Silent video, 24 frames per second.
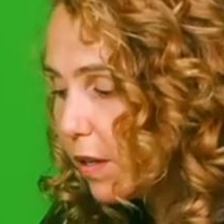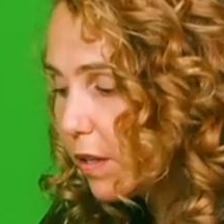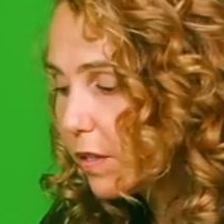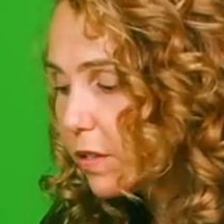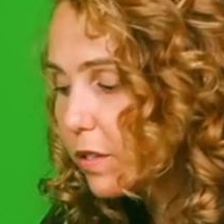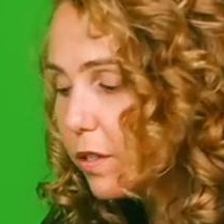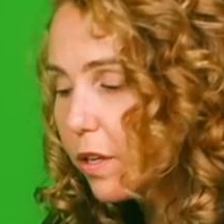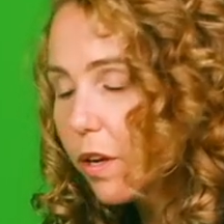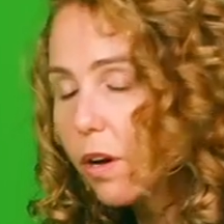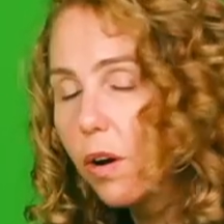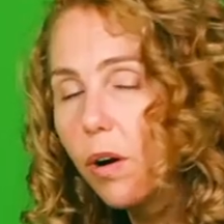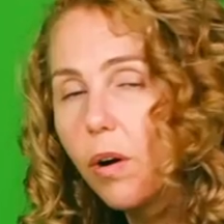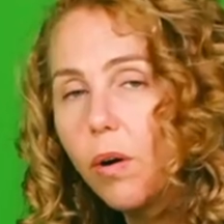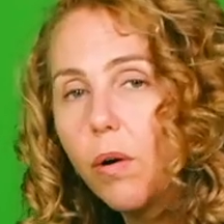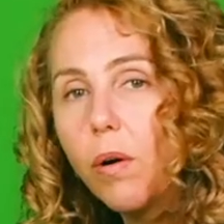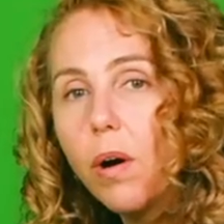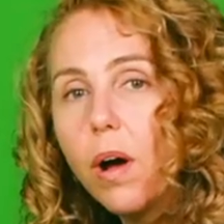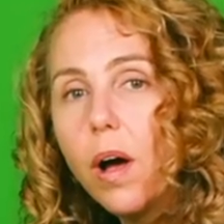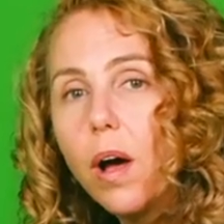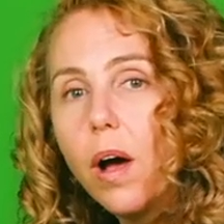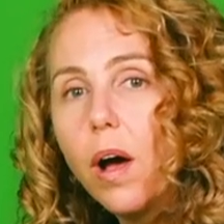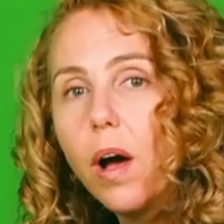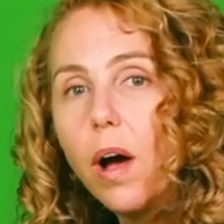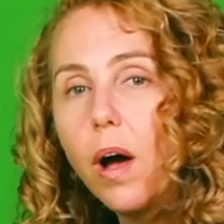So
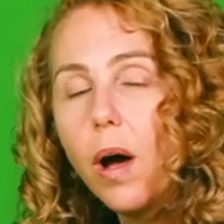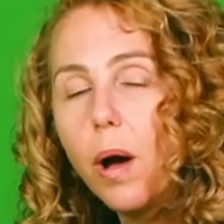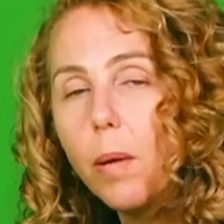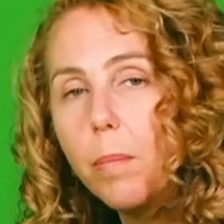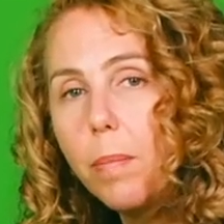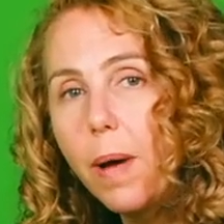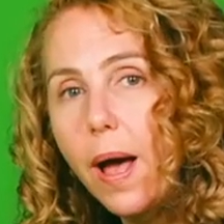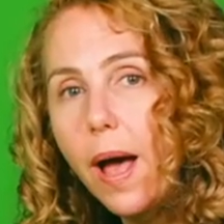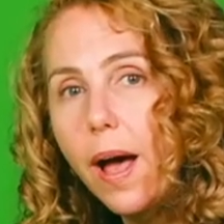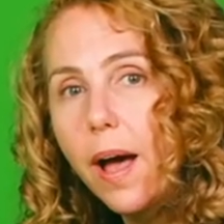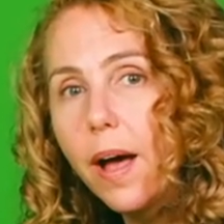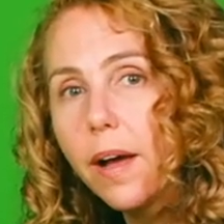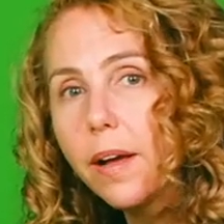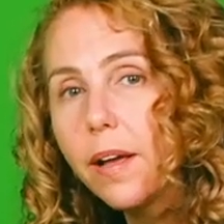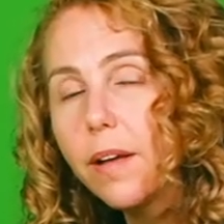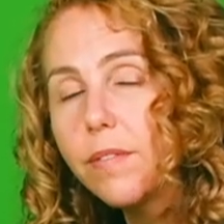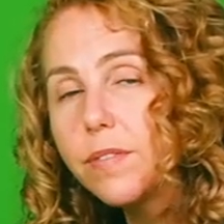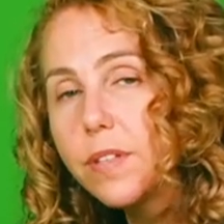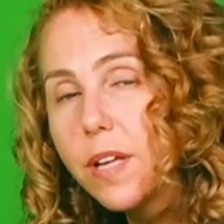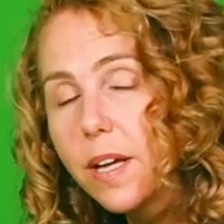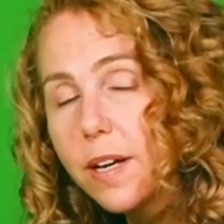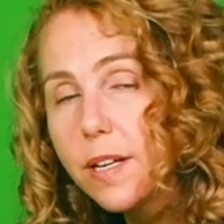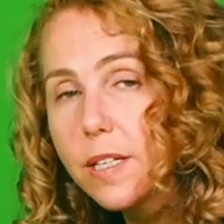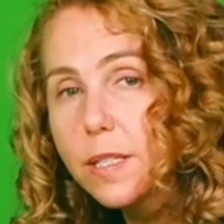a bag
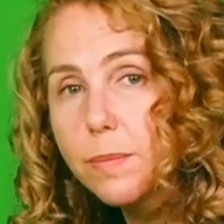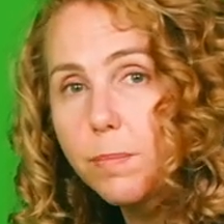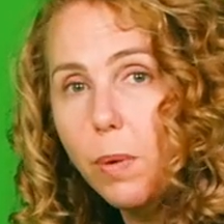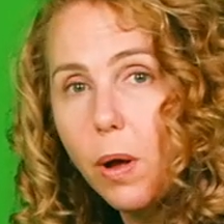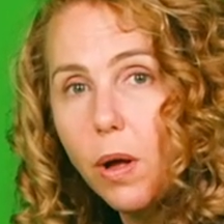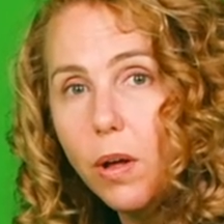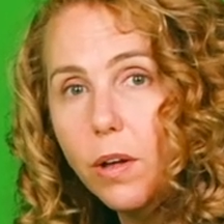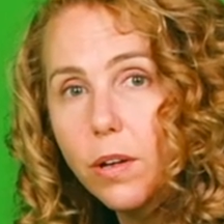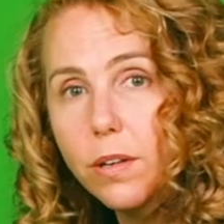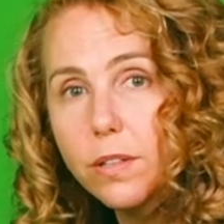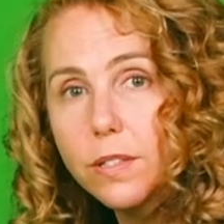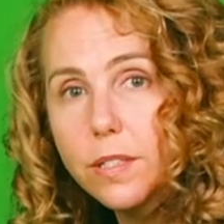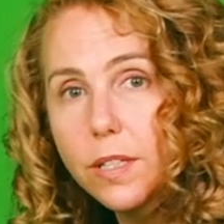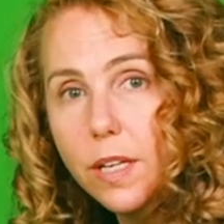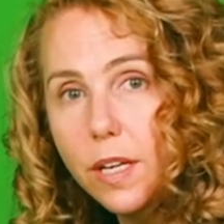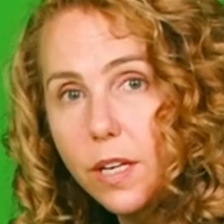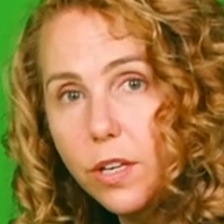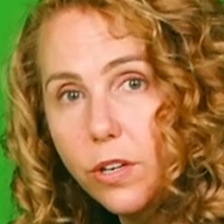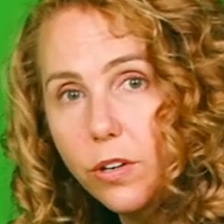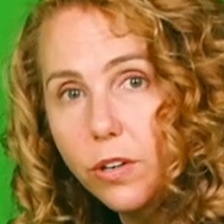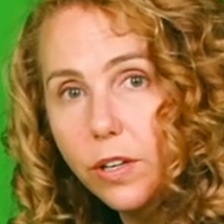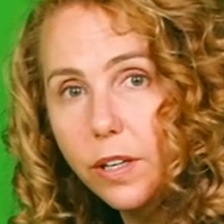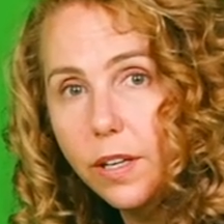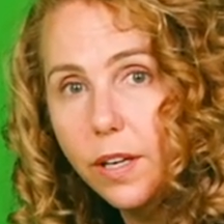of tennis balls
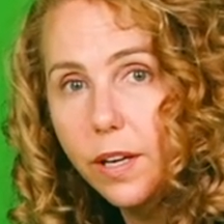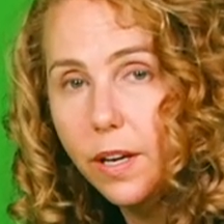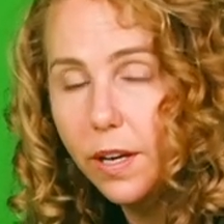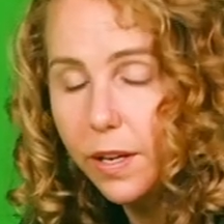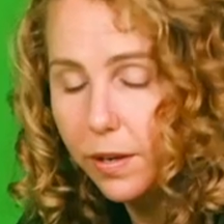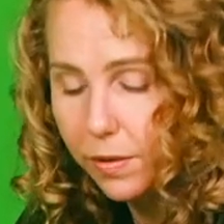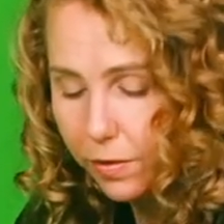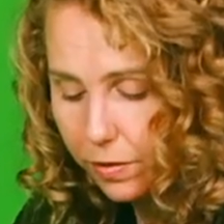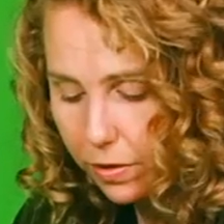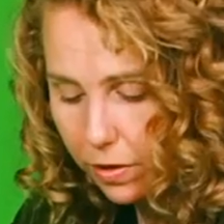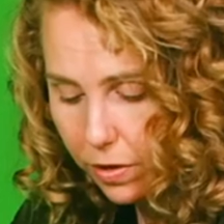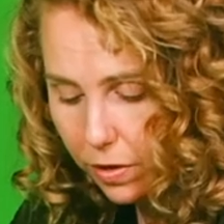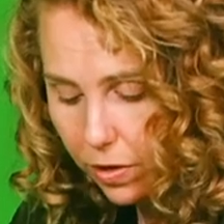in your kit